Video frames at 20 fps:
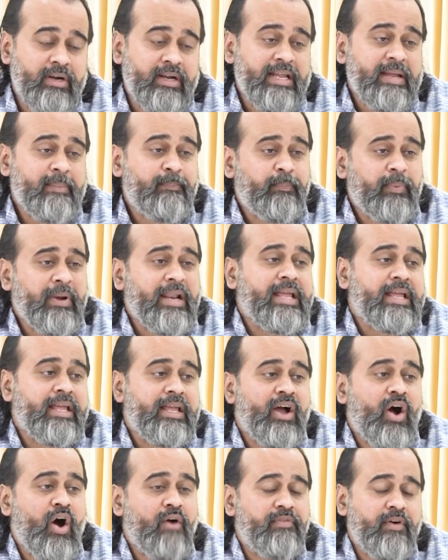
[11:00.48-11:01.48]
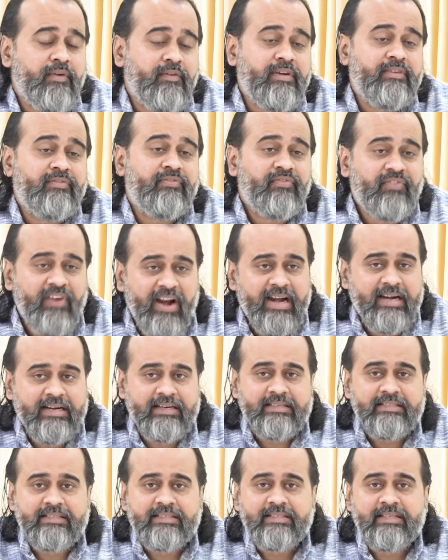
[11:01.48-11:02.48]
deeply of our
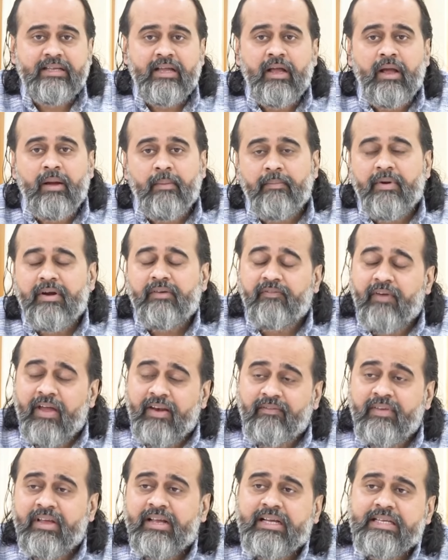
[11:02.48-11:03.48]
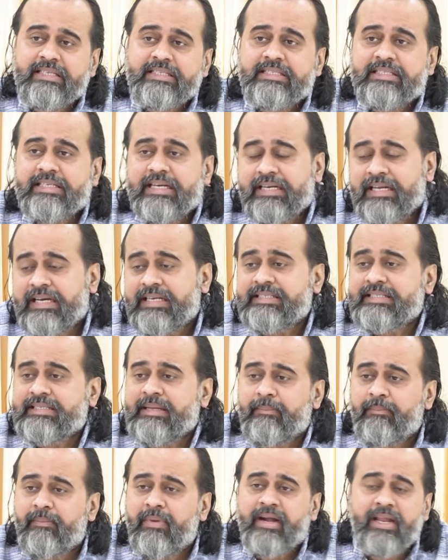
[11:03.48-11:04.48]
friends, but when we consider
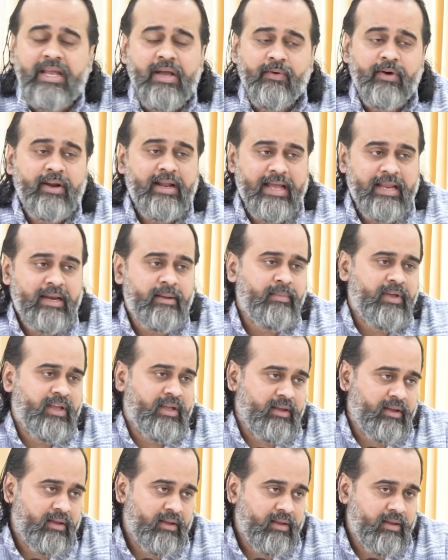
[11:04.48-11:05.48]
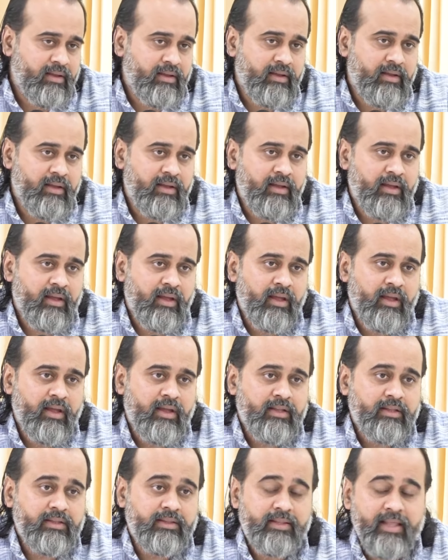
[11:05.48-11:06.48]
somebody our enemy,
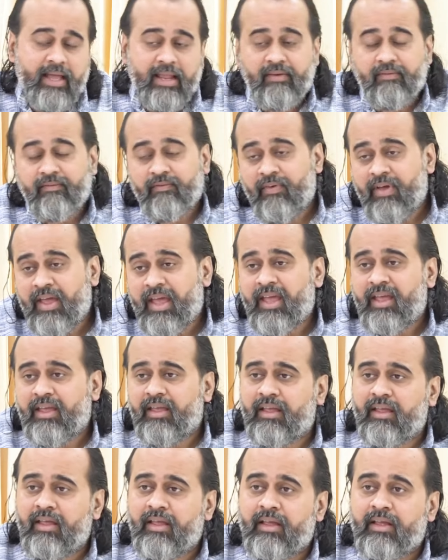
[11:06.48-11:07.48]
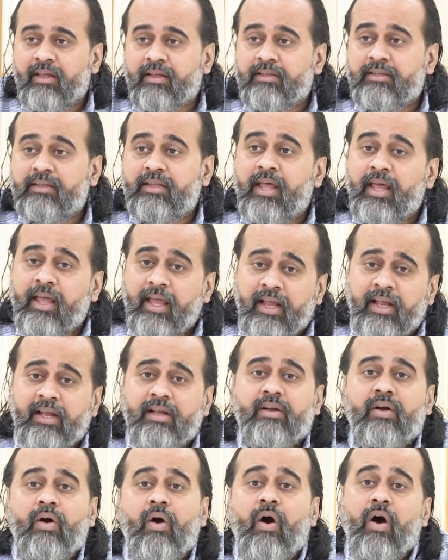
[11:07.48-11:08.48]
then we
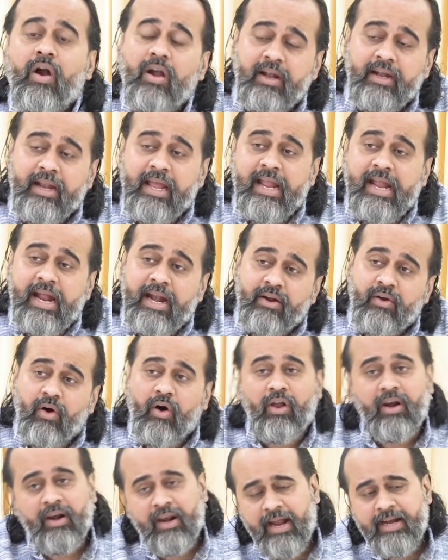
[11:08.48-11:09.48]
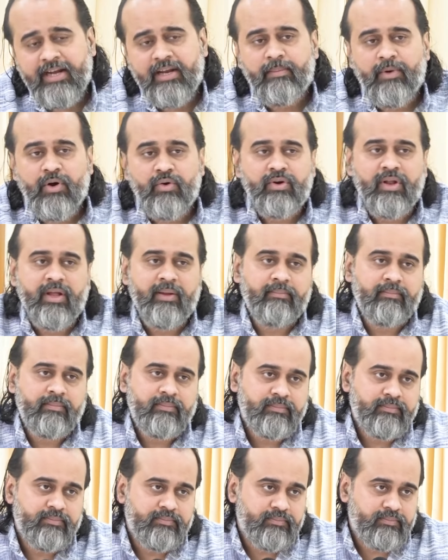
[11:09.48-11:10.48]
think all day and all night about him.
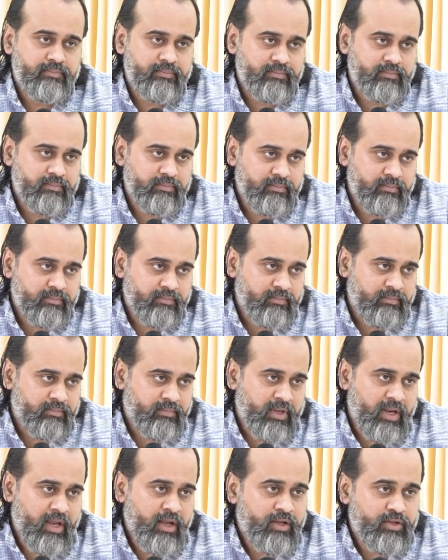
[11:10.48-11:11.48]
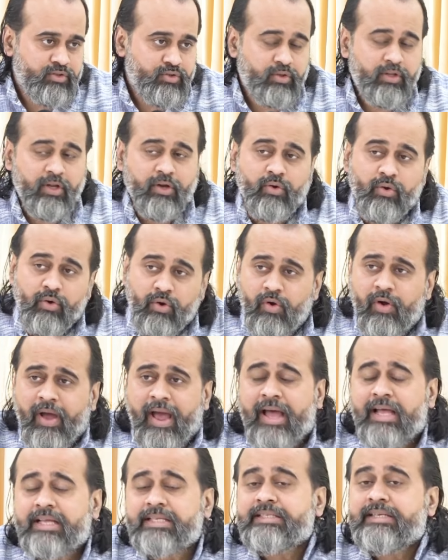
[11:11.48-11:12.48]
So the Guru
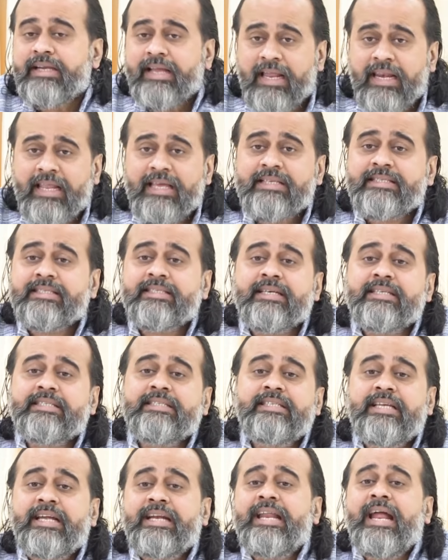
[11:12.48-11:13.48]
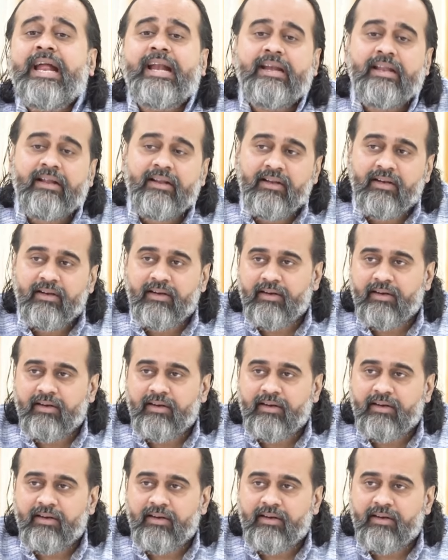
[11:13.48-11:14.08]
has really succeeded